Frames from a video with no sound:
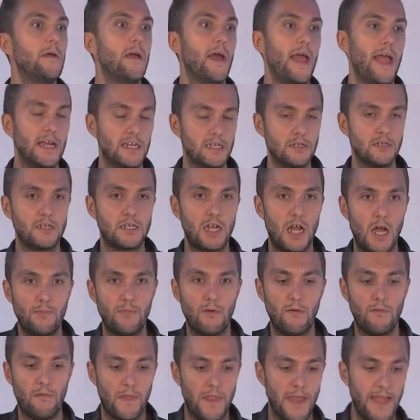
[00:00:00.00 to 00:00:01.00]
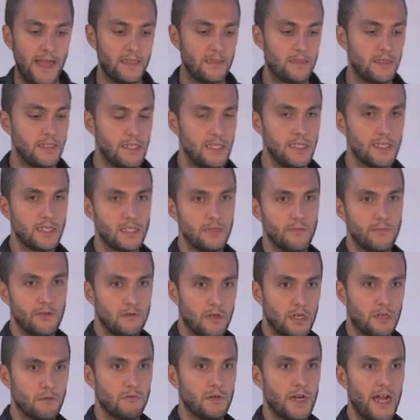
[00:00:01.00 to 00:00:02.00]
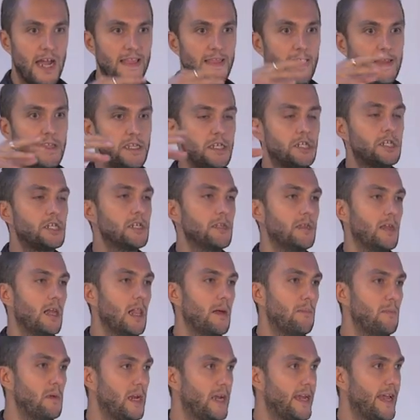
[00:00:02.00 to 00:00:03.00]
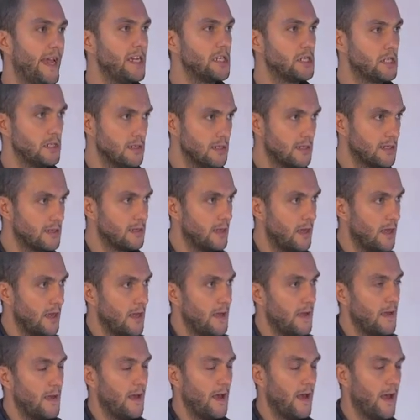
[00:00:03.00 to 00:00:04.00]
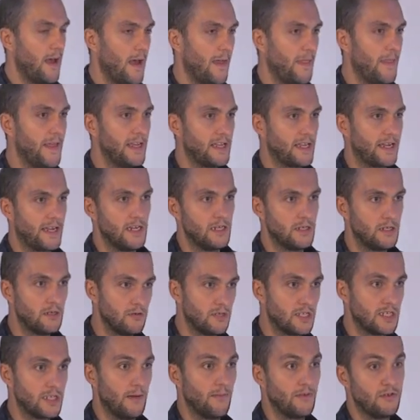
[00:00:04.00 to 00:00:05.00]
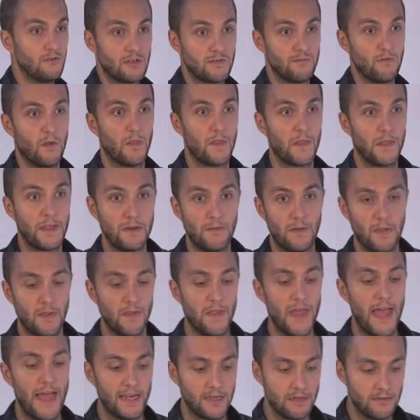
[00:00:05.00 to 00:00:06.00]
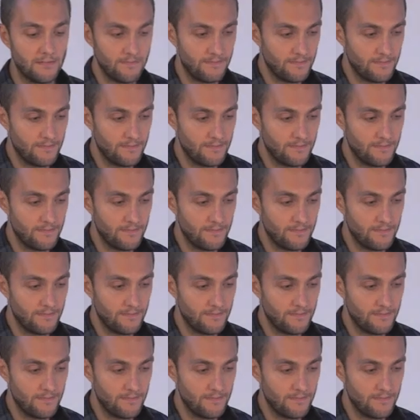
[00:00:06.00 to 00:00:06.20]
And on top of that system, you can write additional applications uh, that can do some useful thing with that.